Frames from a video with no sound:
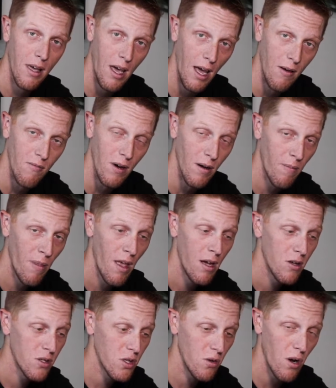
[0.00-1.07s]
Canva.
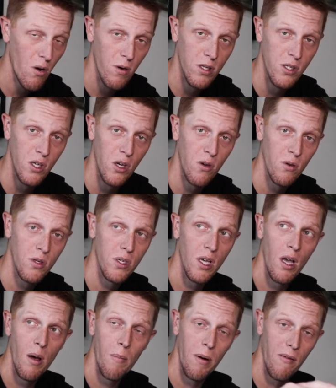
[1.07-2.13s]
So no excuse,
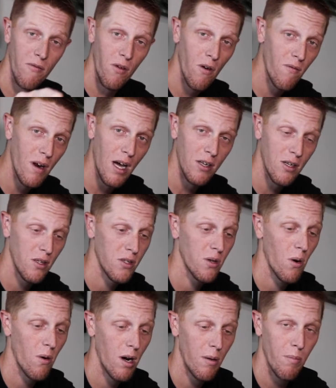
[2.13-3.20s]
but if you have not done so
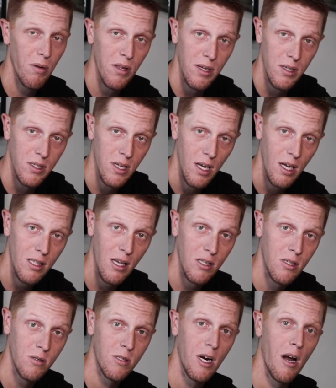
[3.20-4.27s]
already, please hit
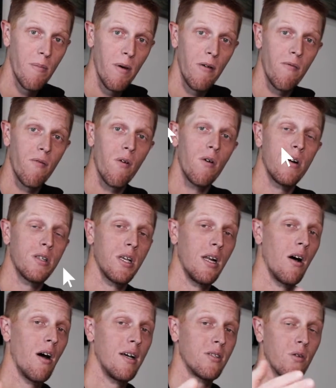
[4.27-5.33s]
that subscribe button for us. And
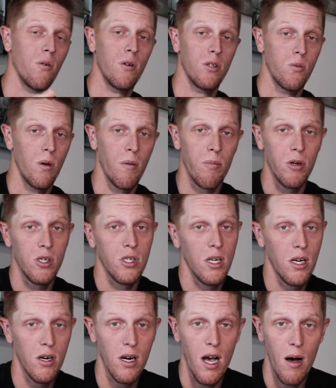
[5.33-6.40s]
as always, we
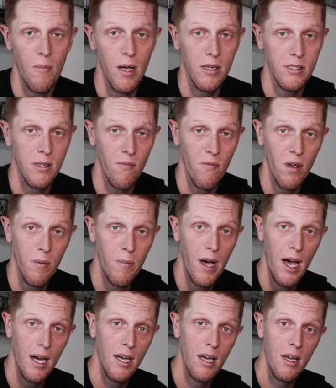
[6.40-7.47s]
appreciate your comments and
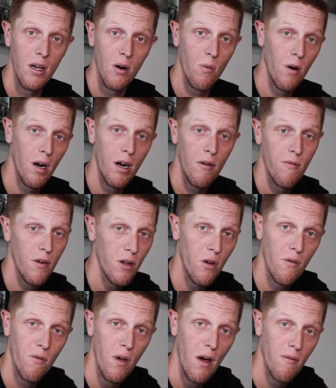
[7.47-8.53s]
feedback. We're here for you
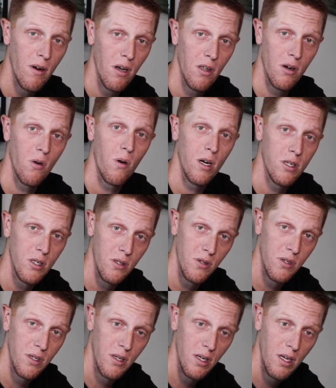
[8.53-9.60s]
if you have any other
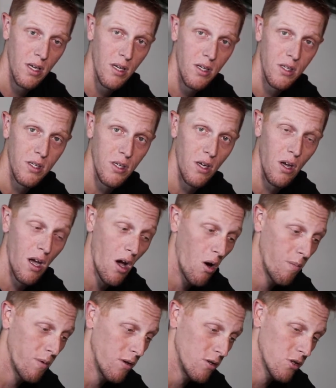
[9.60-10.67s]
questions.
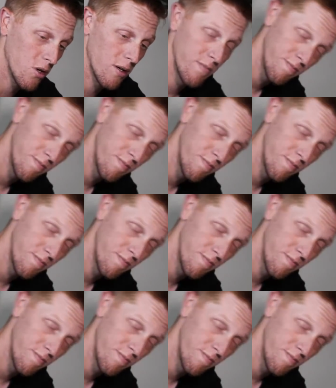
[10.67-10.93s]
Hope you enjoy.